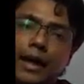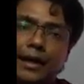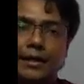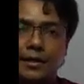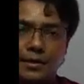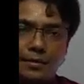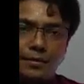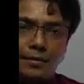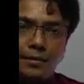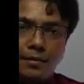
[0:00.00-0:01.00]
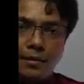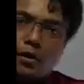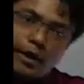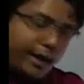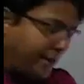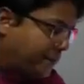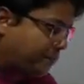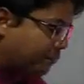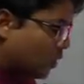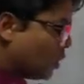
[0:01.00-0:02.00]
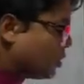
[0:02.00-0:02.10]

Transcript: write. Okay.